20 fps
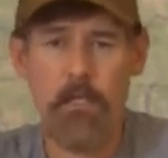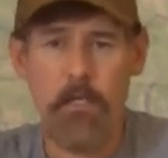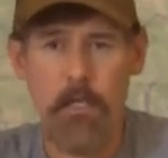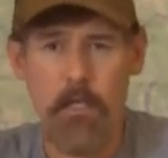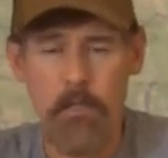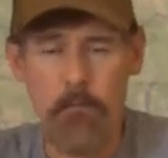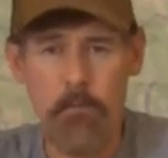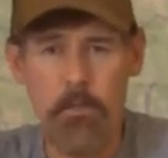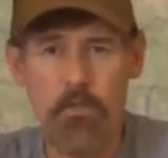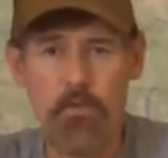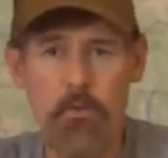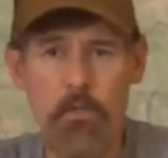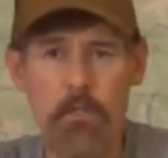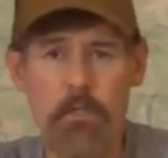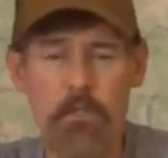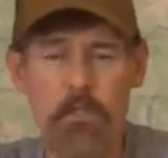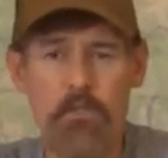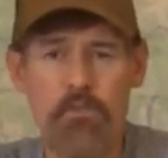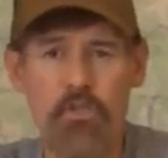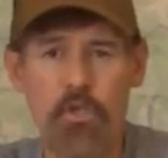and in
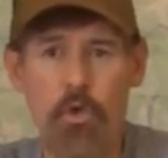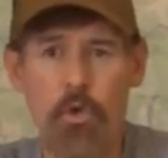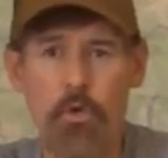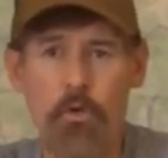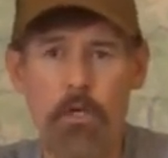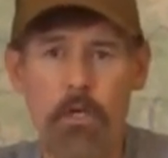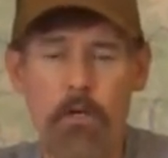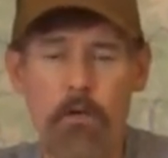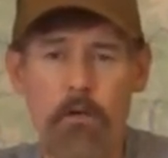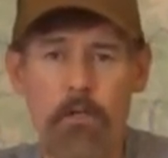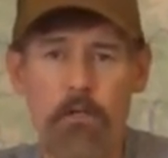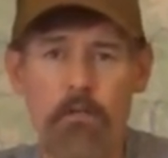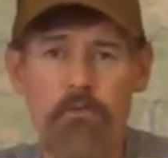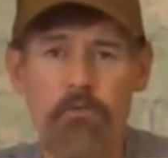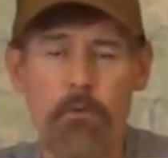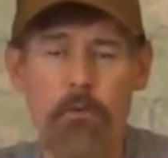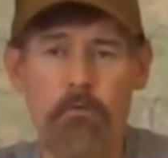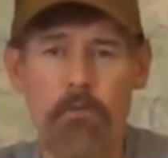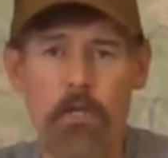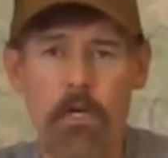between these core areas
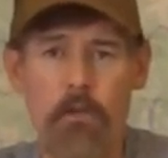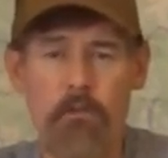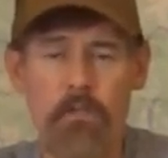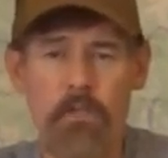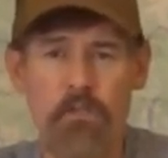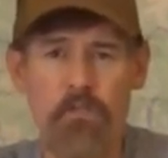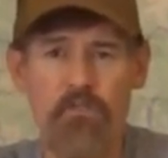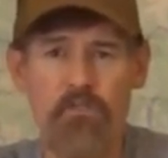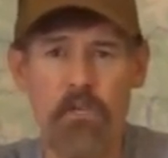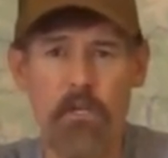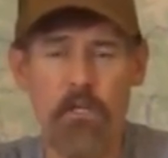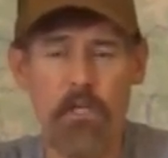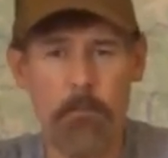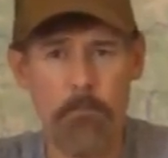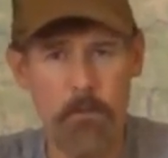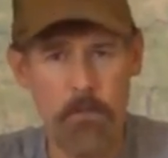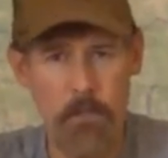we've got these set up,